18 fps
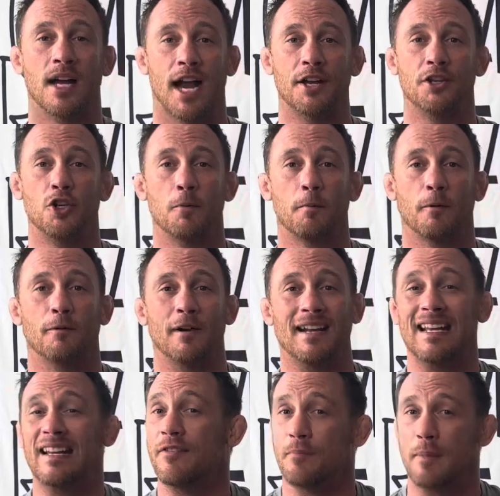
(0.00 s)
I do
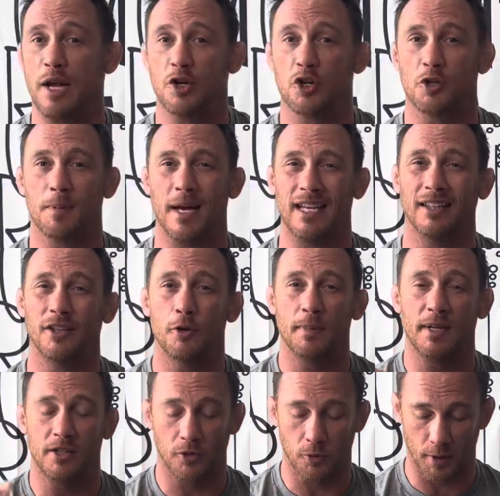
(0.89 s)
preventative measures by a little
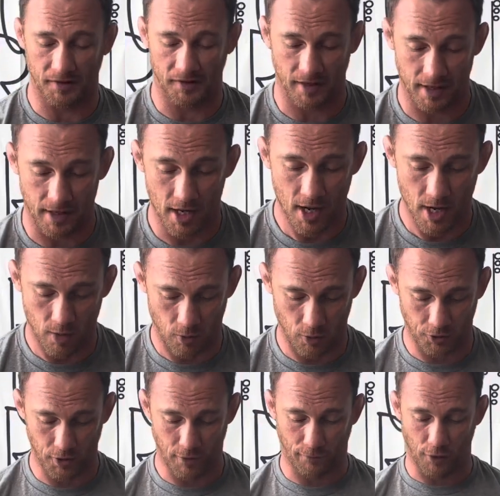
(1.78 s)
bit of twisting.
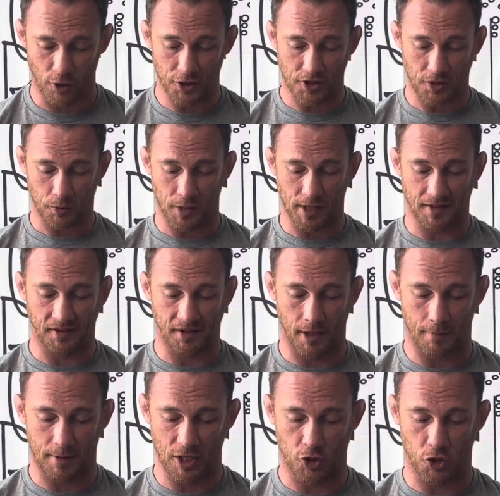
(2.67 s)
What we'll do first is we're gonna sit
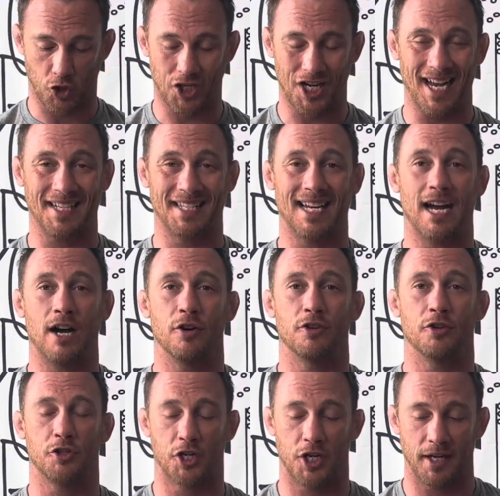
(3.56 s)
up, get your chest
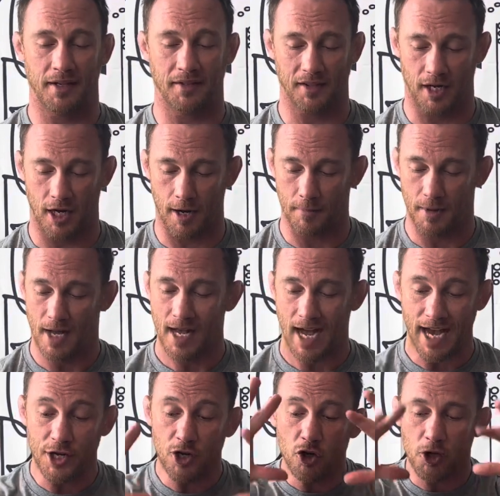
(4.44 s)
out, your chin is up.
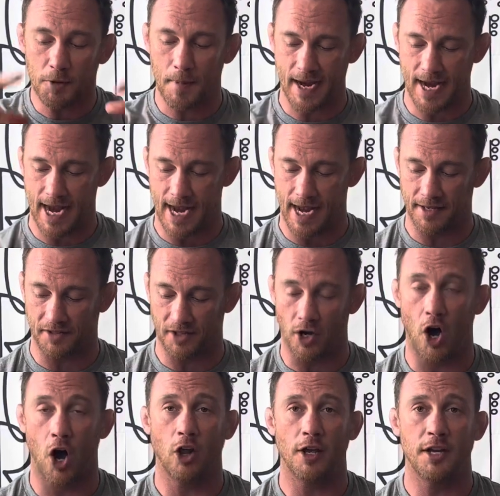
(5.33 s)
I use my hands
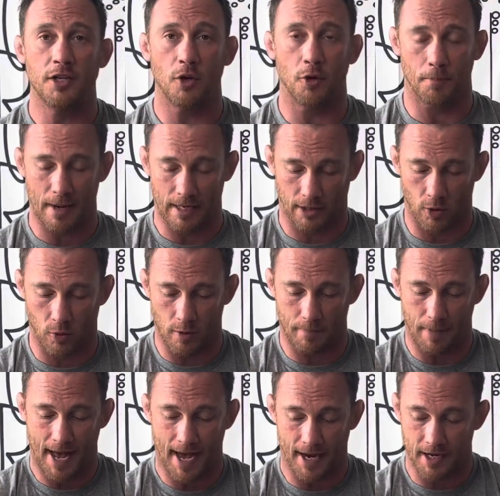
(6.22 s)
and all I do with my lower
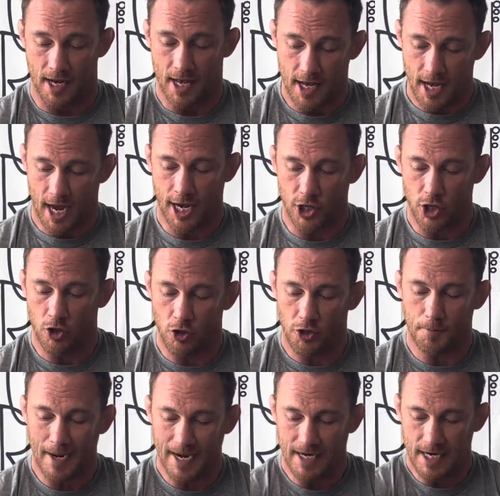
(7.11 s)
back, I
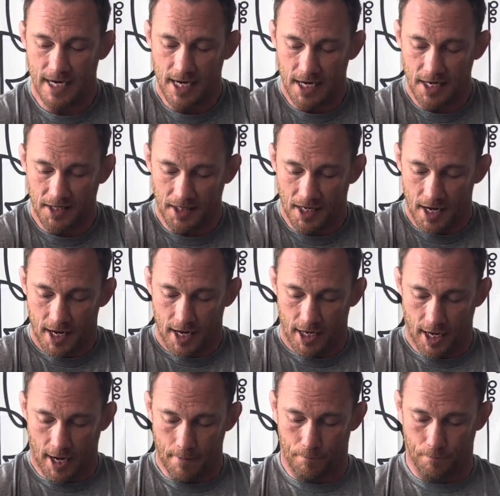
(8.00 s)
use my knees
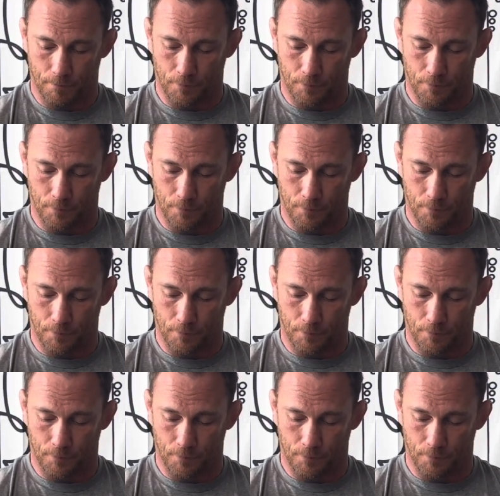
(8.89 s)
and I